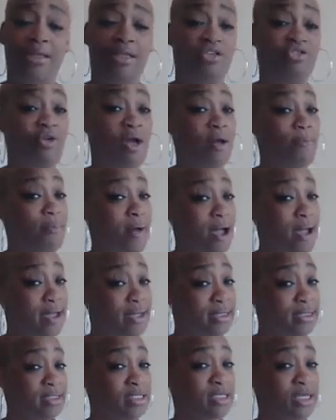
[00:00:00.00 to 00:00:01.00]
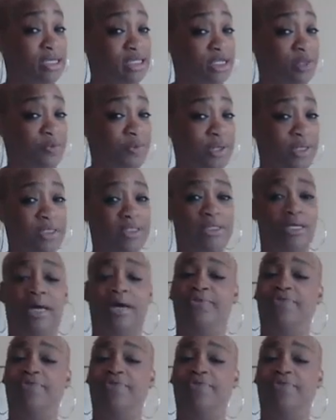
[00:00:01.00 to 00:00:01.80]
The drop by is a touchy piece now.